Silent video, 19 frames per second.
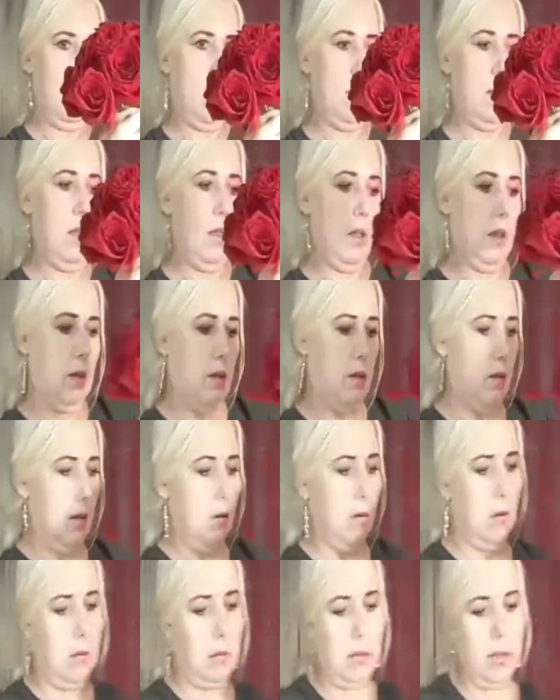and
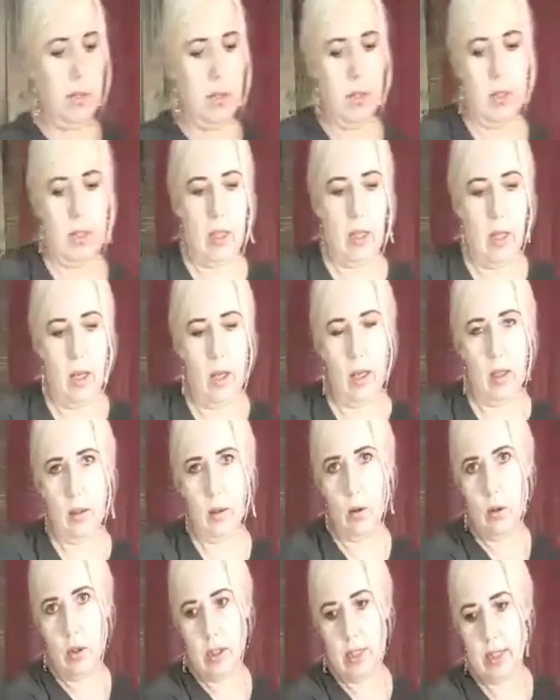I'm gonna cut
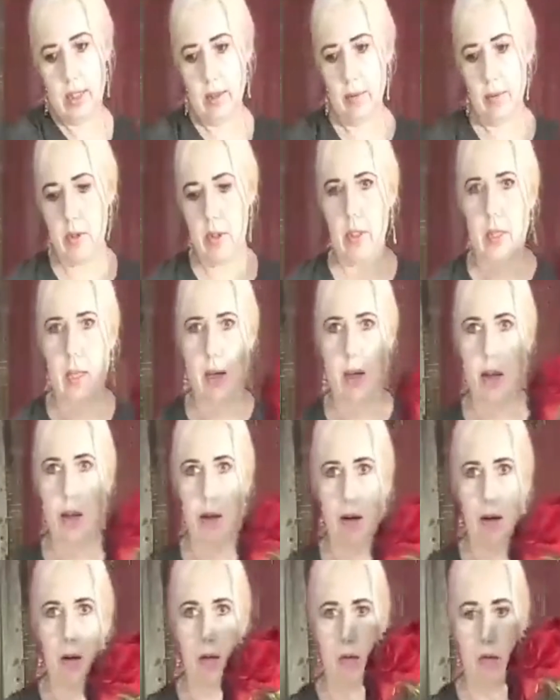all the stems
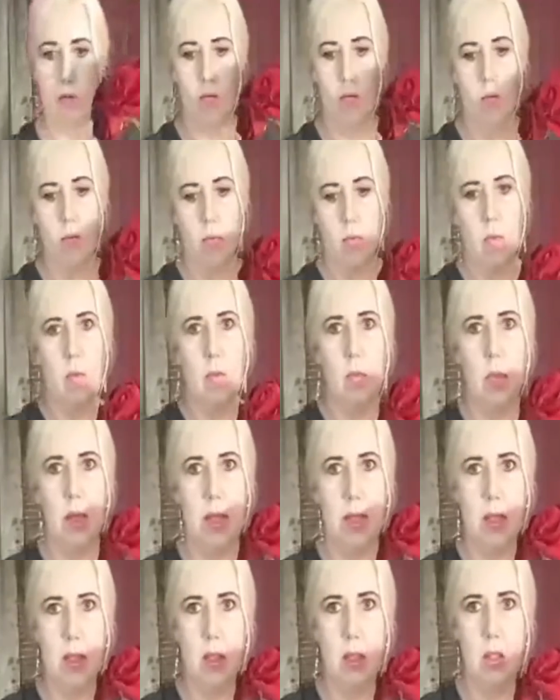together.
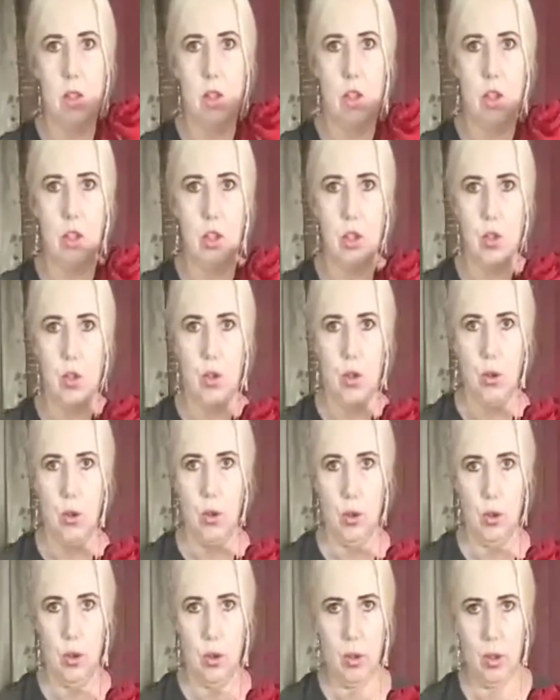Basically it's just
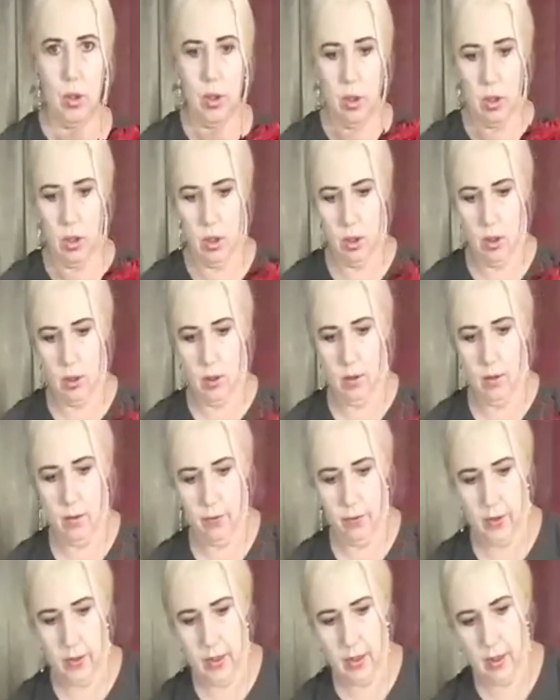to
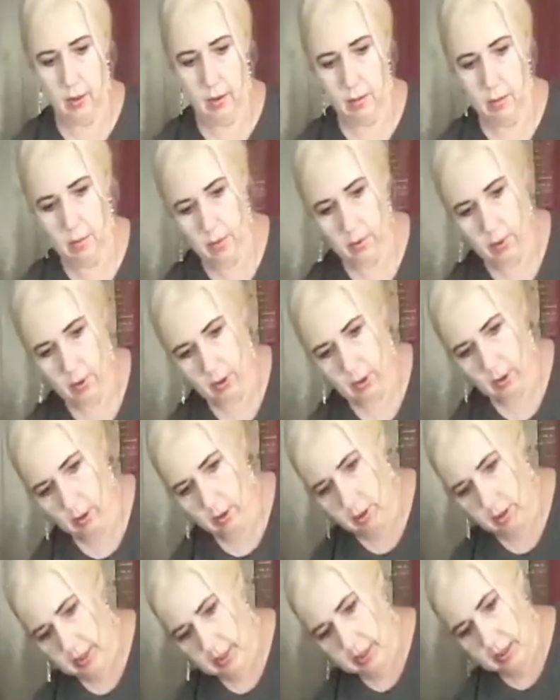fit them in
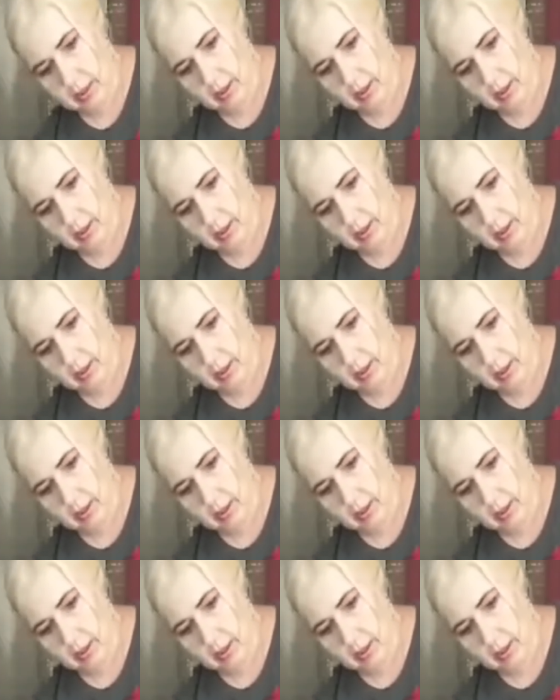this